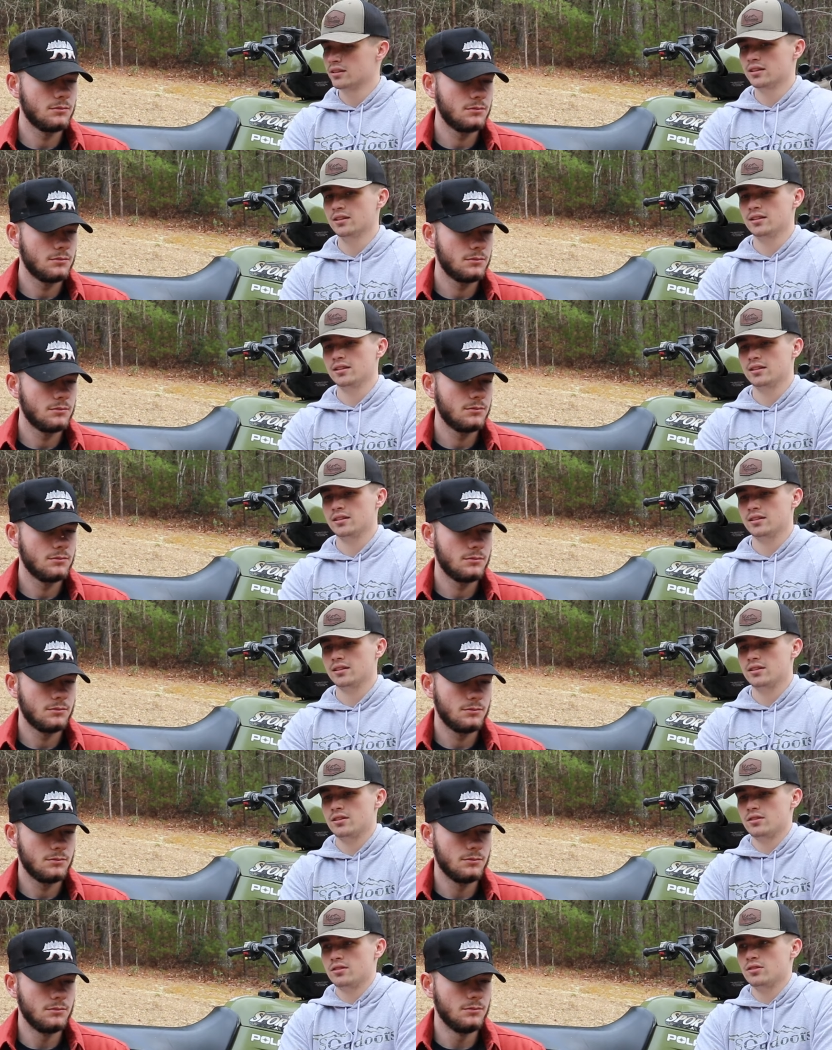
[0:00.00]
Speaker 1: Uh,
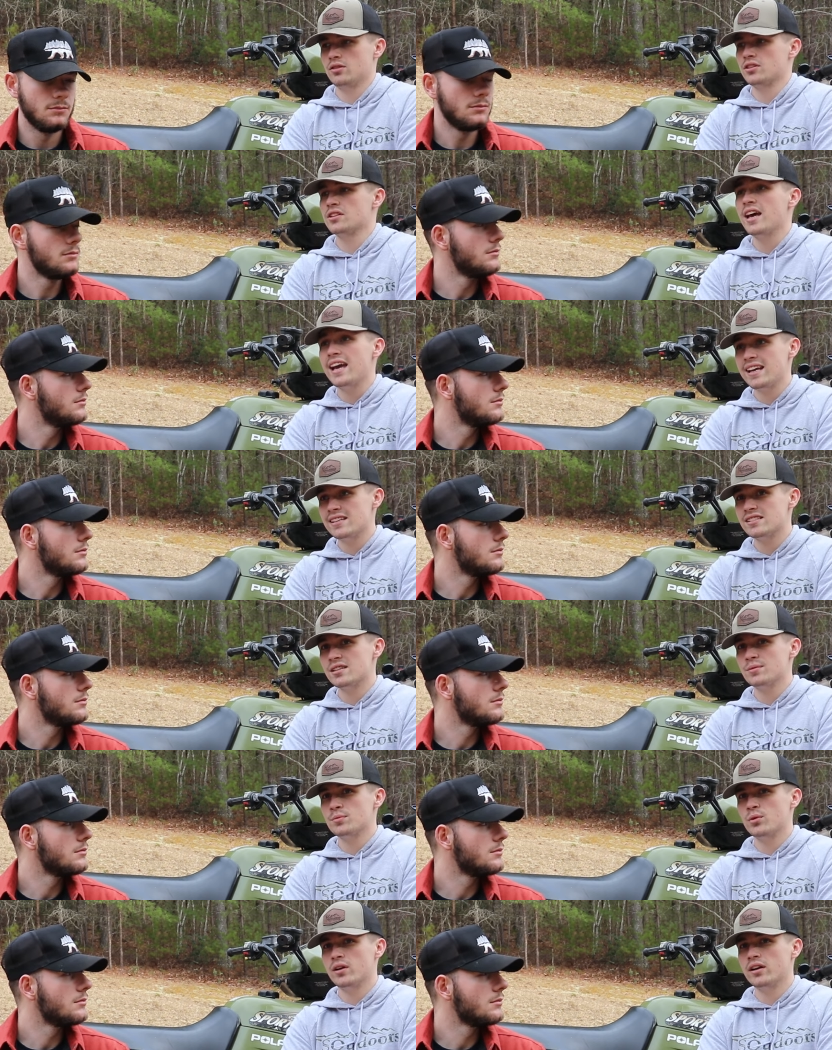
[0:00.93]
you can take it
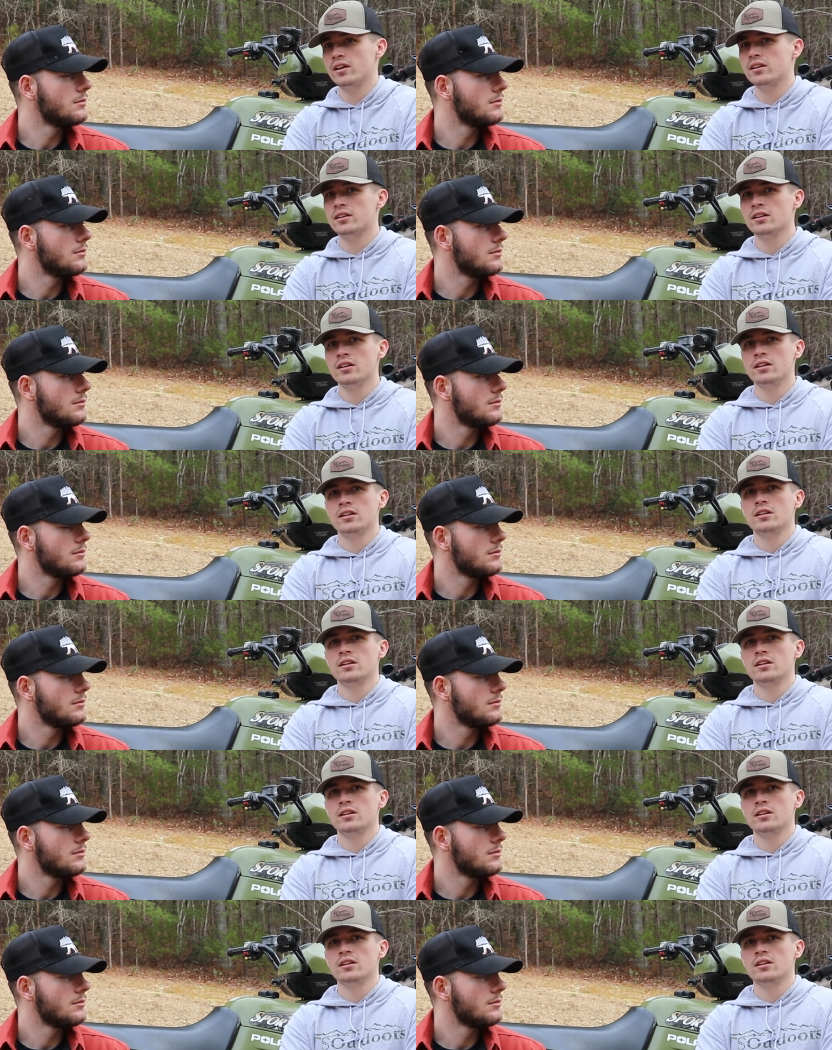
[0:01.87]
somewhere.